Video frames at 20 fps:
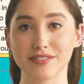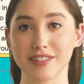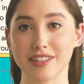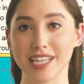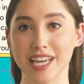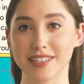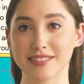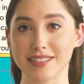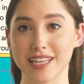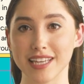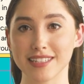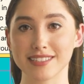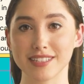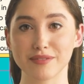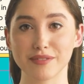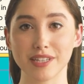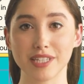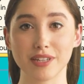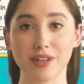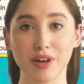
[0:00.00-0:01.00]
the next
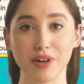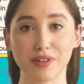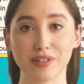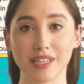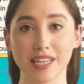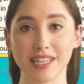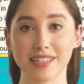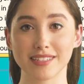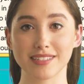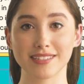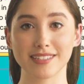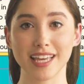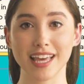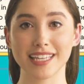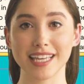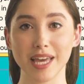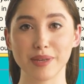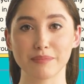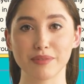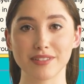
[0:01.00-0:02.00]
activity card and the same
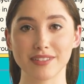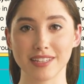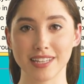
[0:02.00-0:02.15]
happens